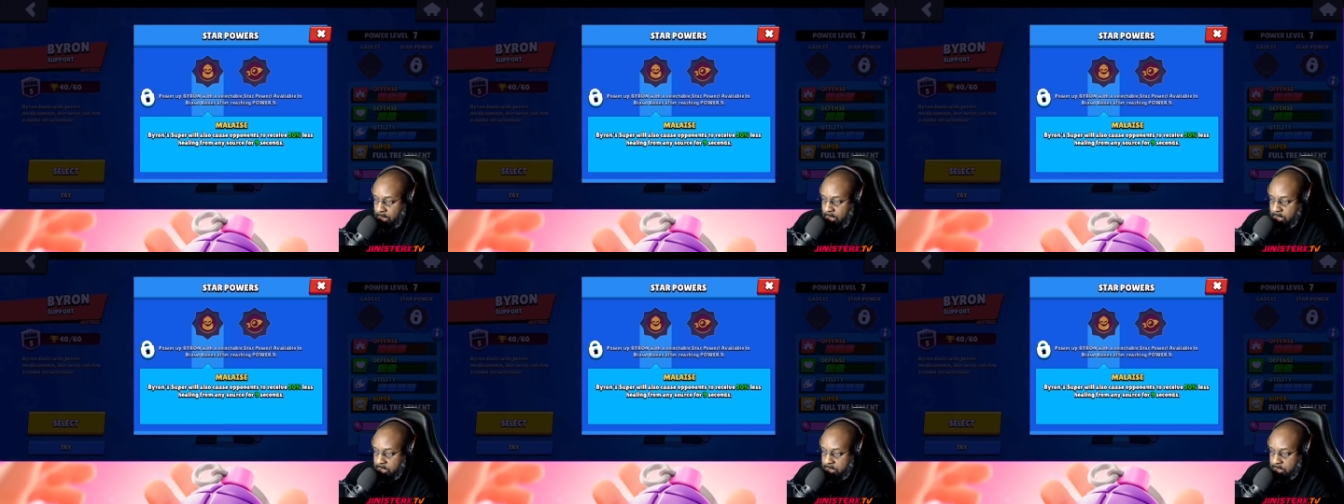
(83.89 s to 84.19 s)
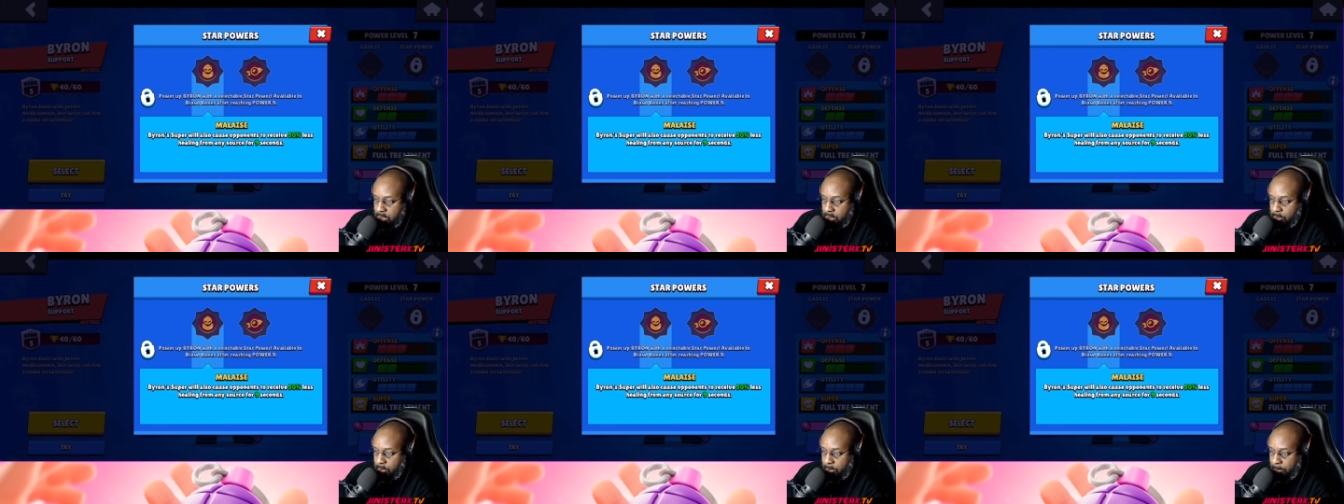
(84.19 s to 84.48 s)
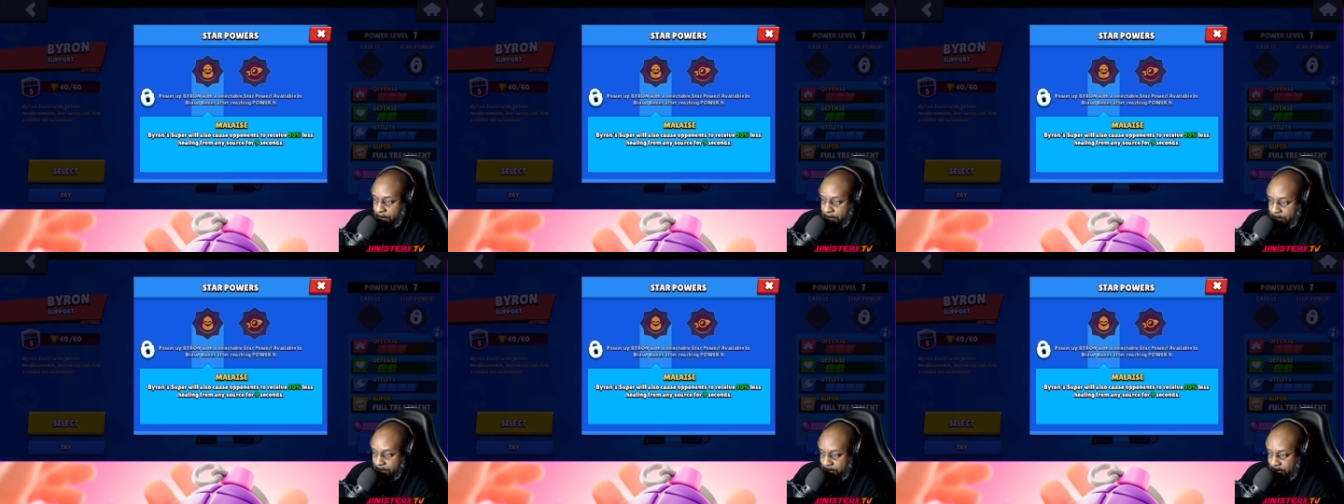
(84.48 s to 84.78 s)
So
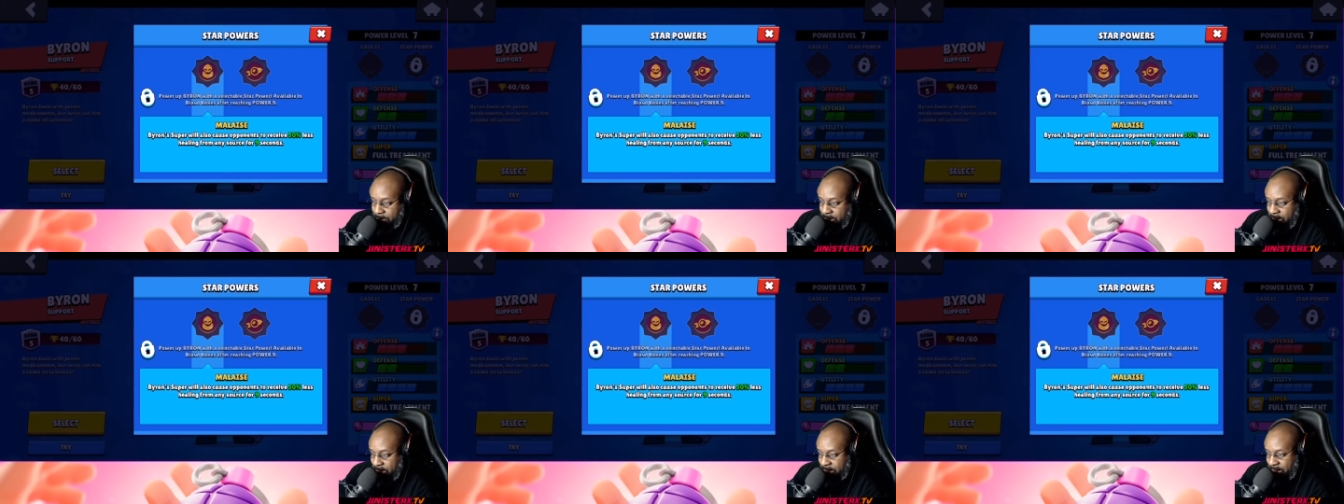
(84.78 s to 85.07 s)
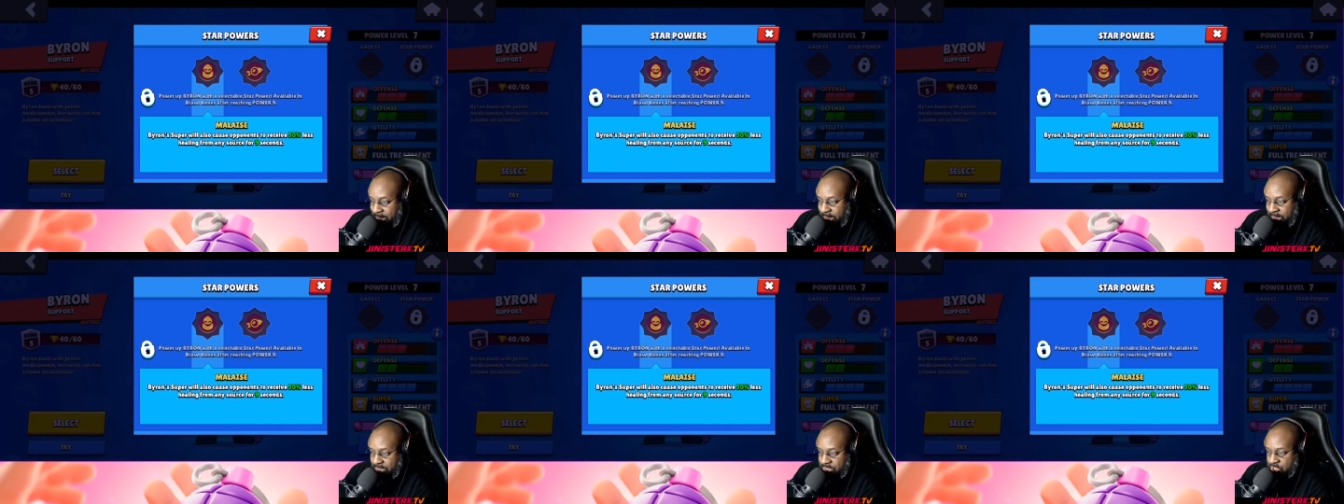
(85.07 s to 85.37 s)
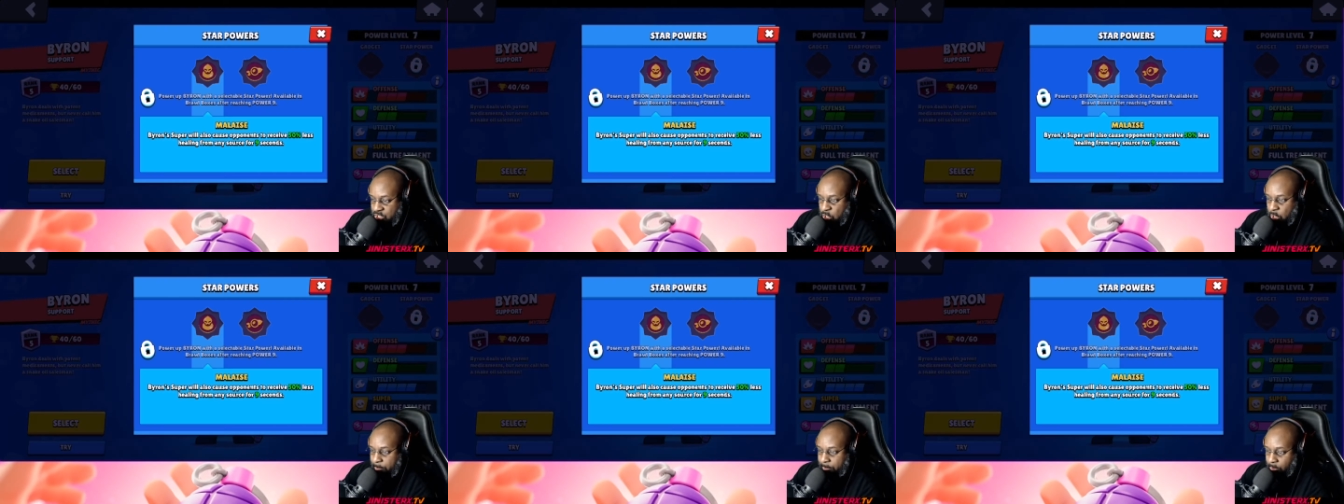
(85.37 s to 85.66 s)
his
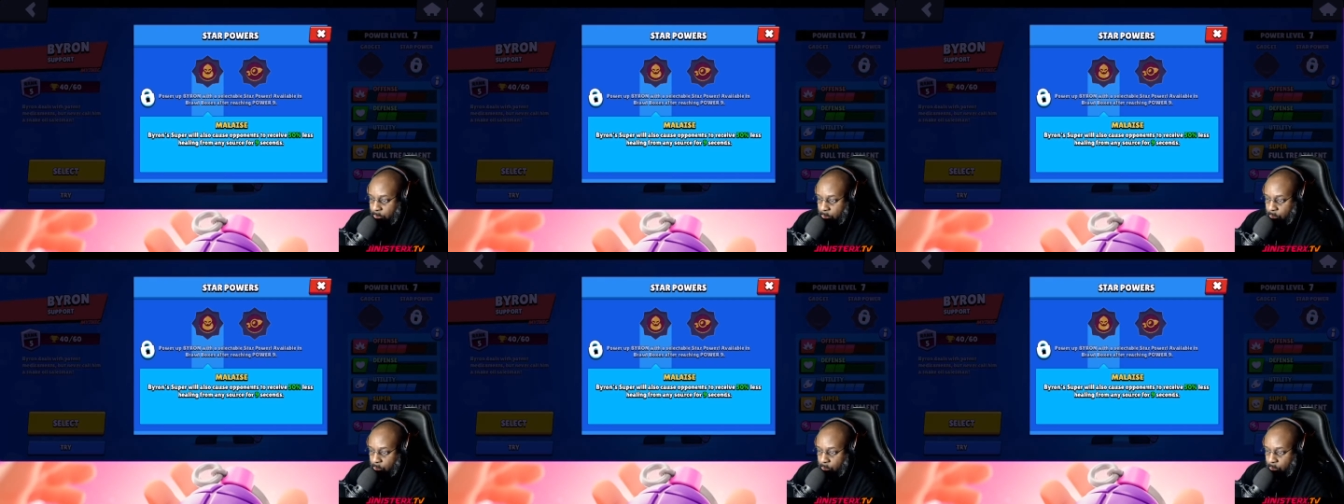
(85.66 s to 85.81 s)
super will